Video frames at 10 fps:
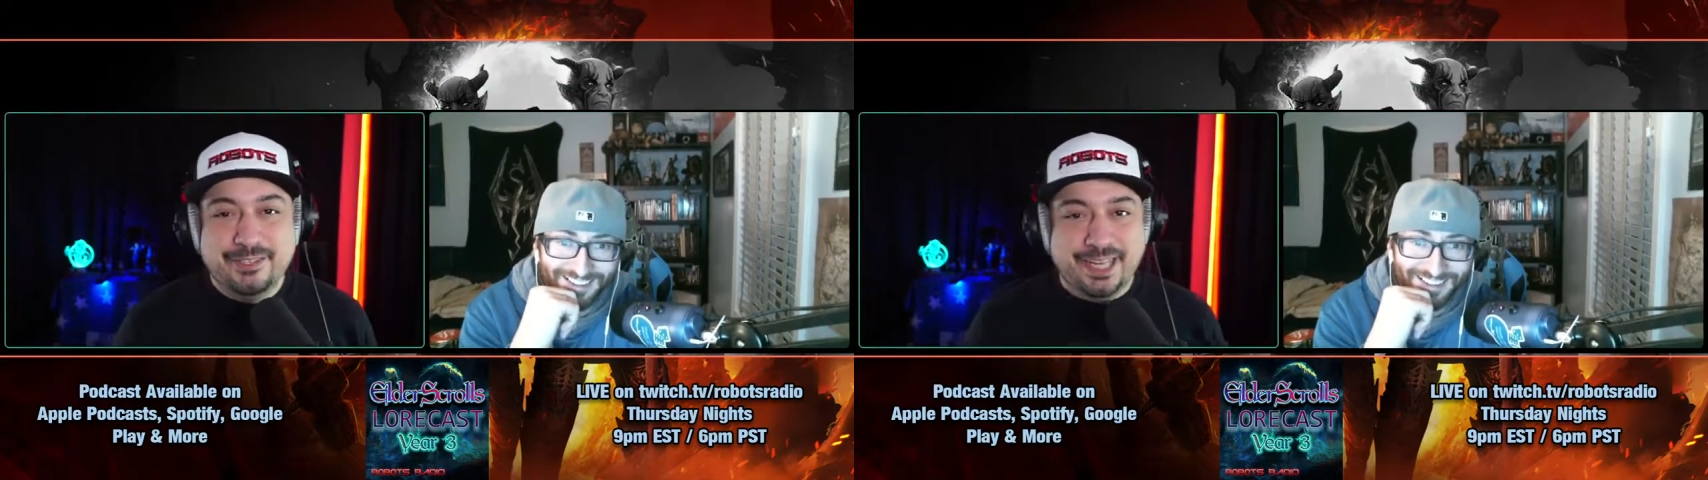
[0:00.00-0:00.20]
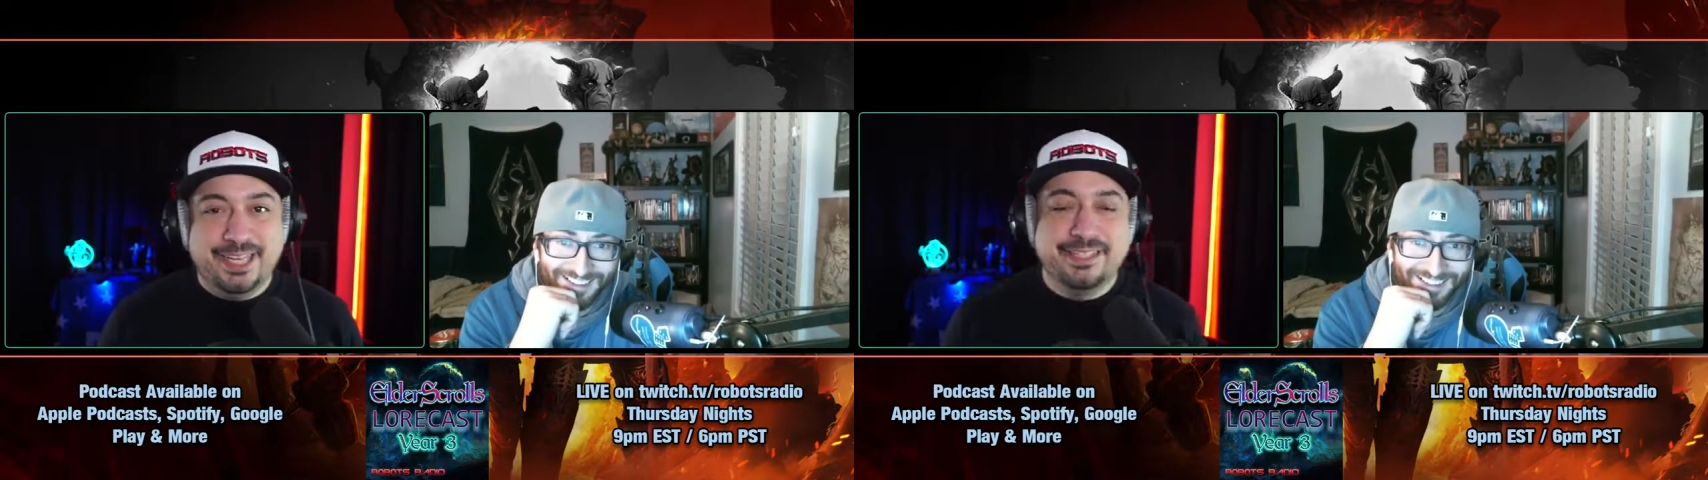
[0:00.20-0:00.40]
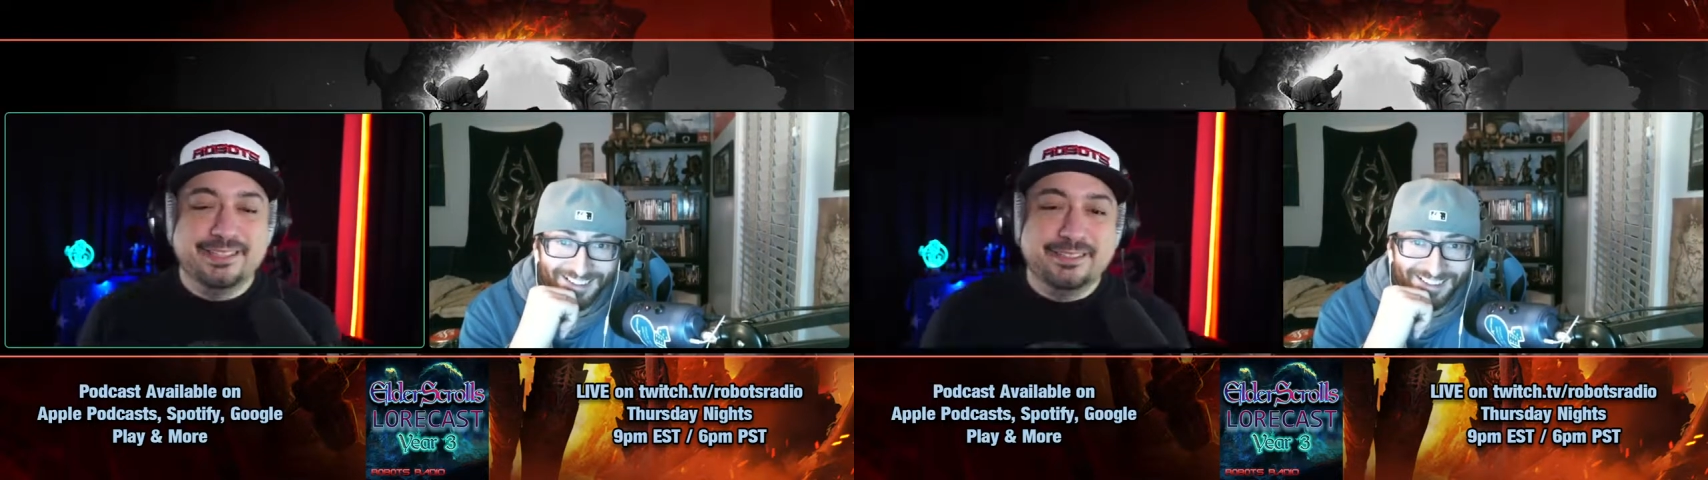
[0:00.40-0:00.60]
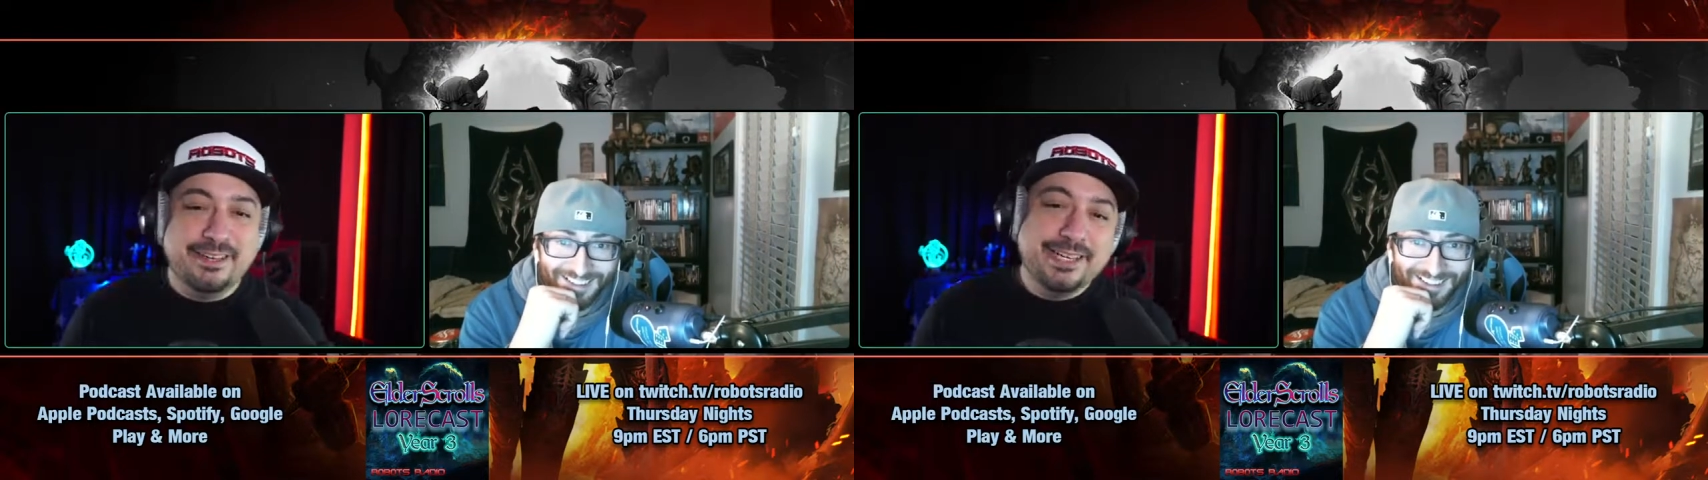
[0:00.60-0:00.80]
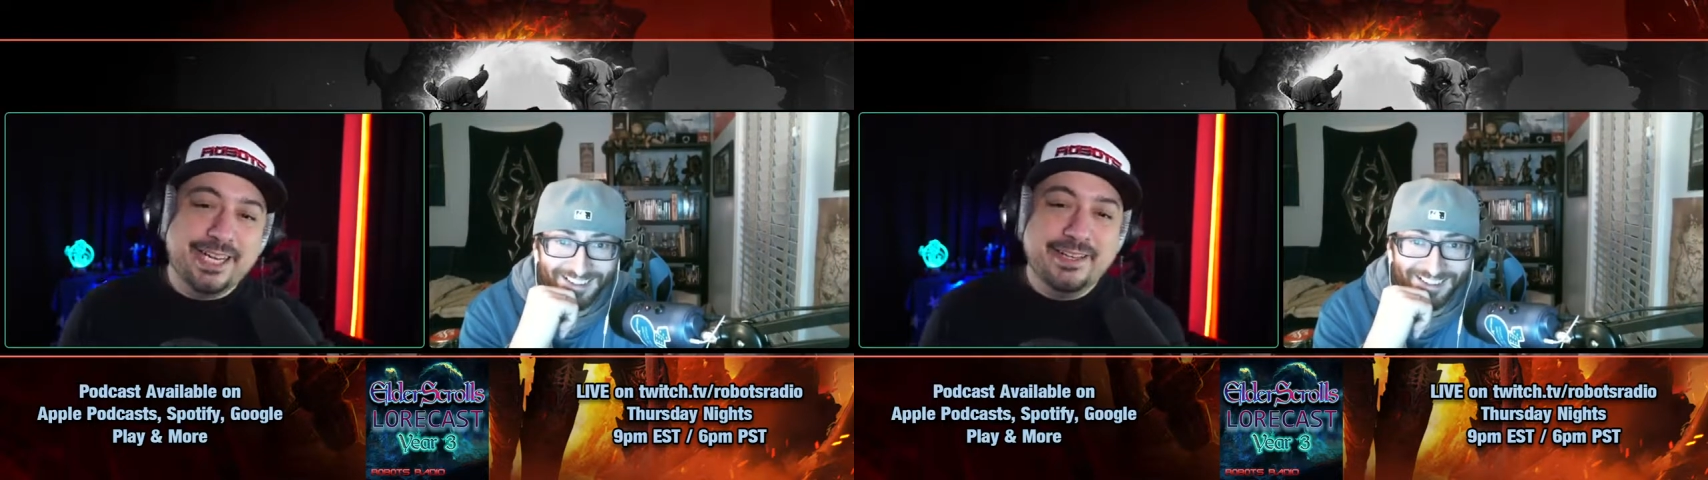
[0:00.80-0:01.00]
Okay.
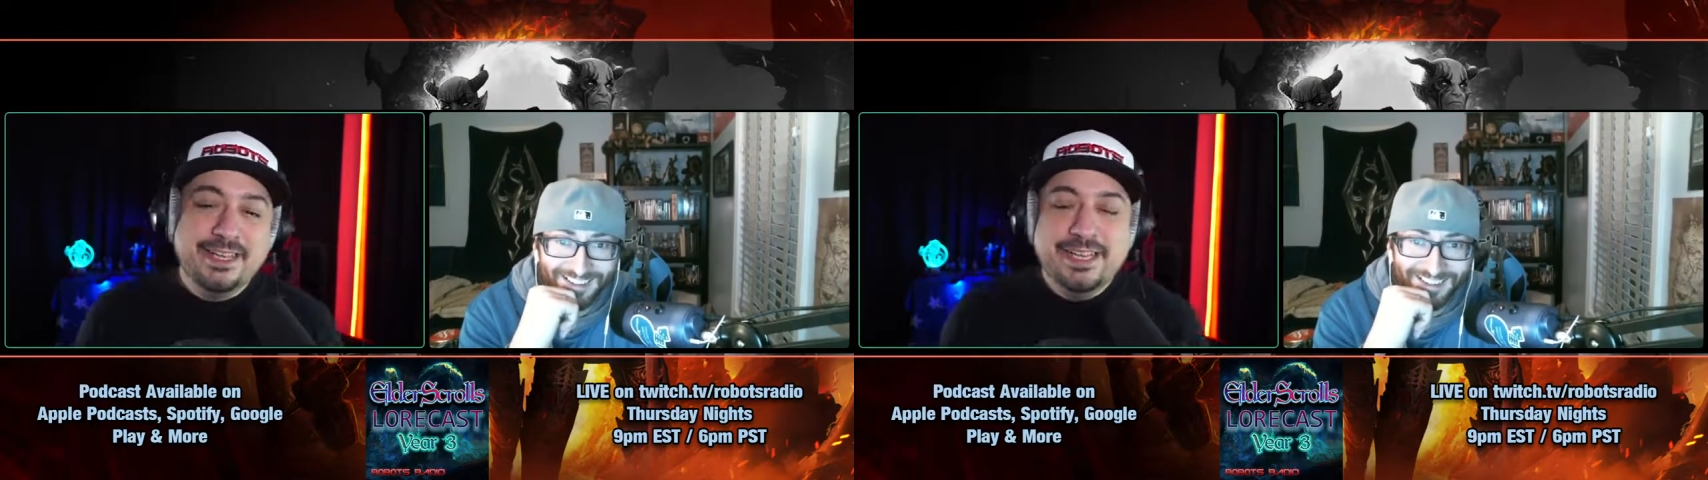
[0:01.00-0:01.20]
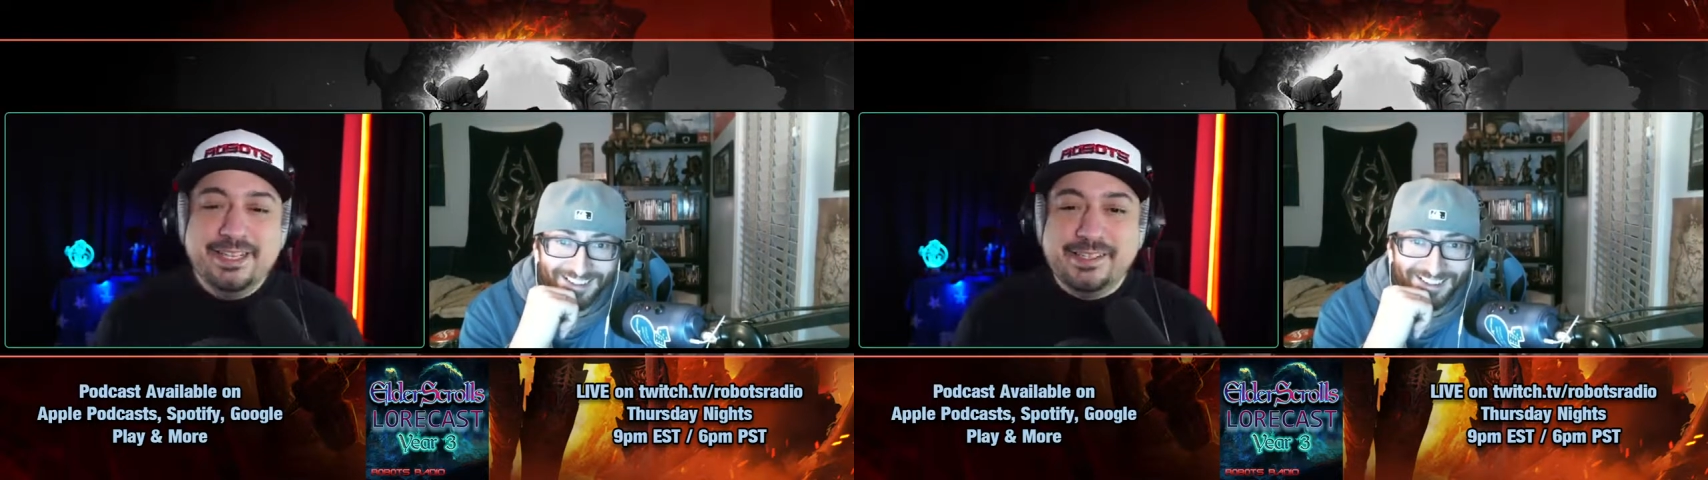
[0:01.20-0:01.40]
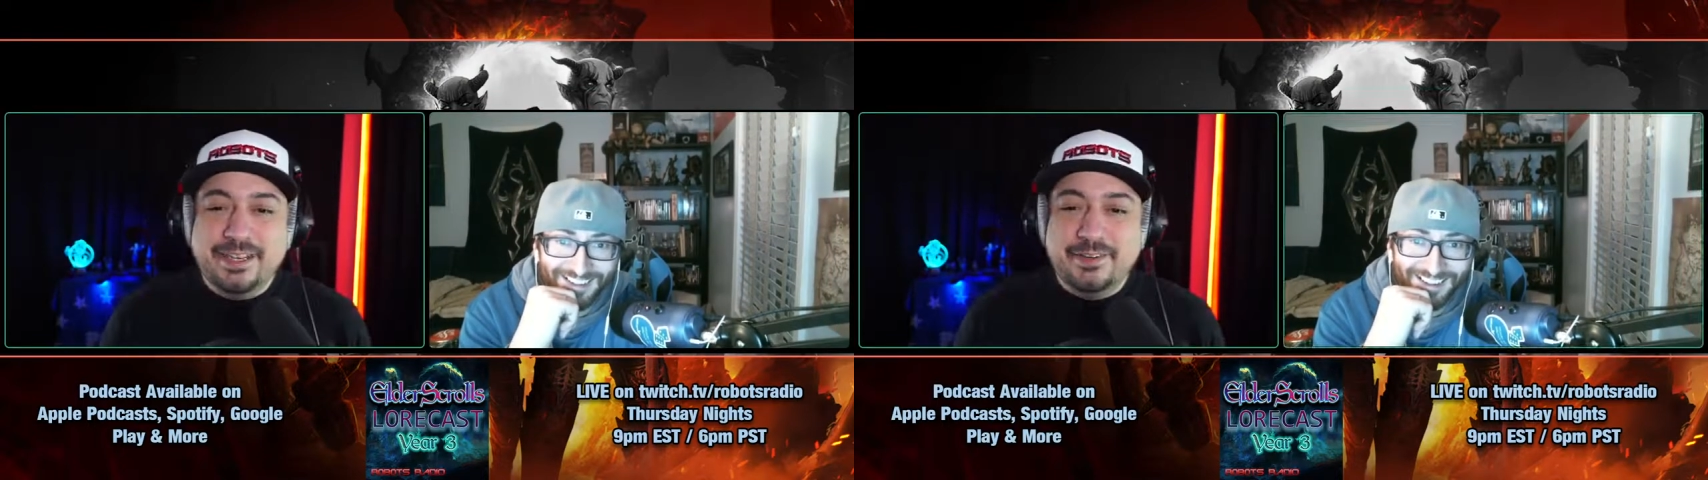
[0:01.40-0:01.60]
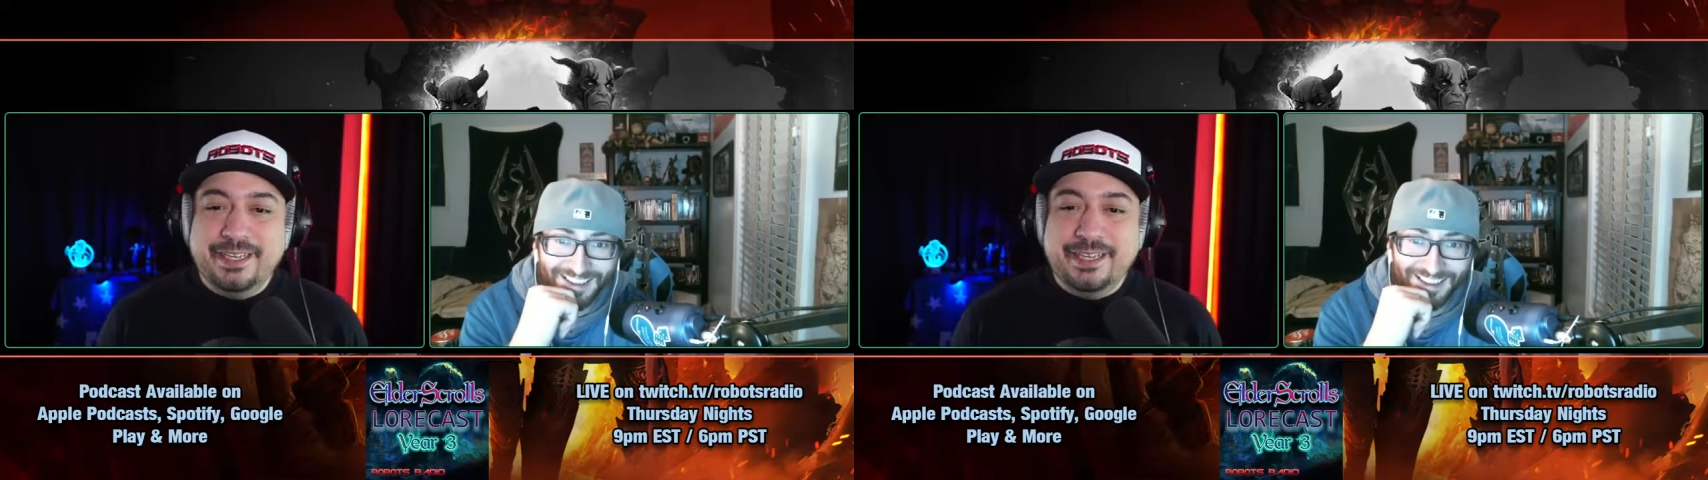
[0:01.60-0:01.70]
Okay. So